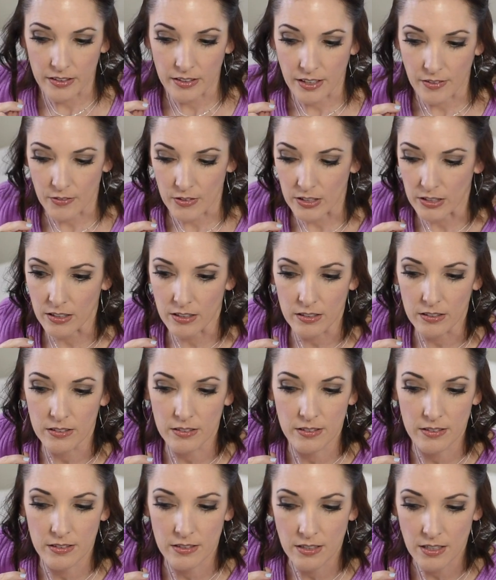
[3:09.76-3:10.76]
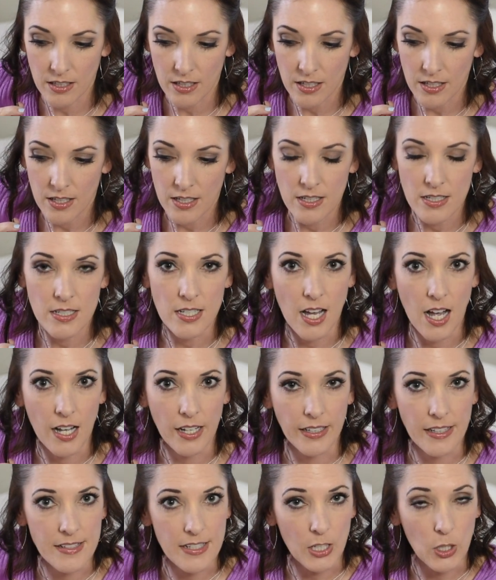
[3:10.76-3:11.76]
Give it a little
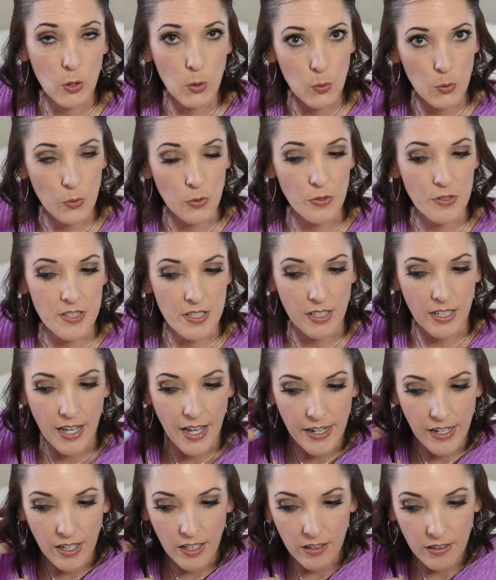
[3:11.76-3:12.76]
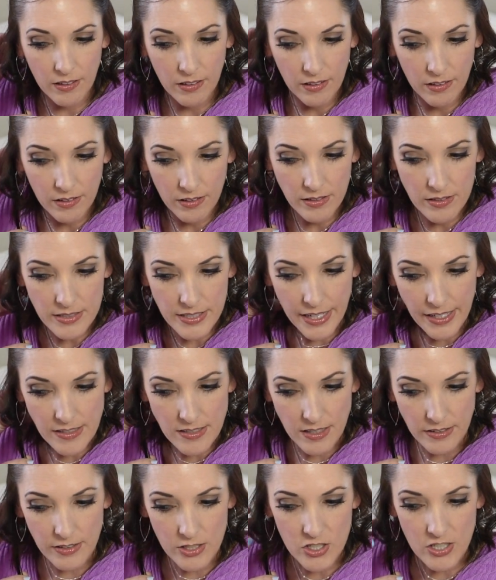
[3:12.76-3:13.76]
tug, and as it cools, it kind of
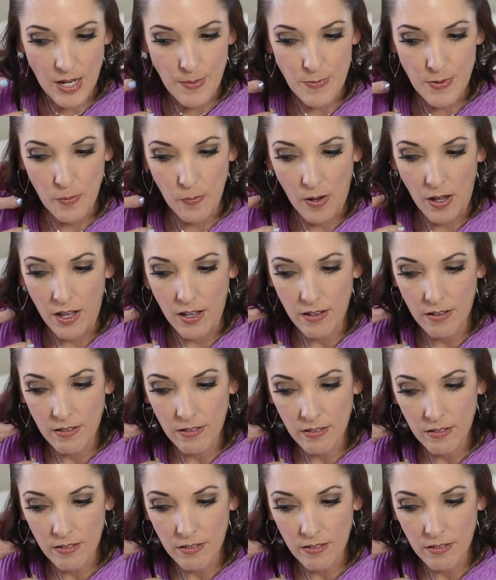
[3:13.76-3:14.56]
takes on the shape you want.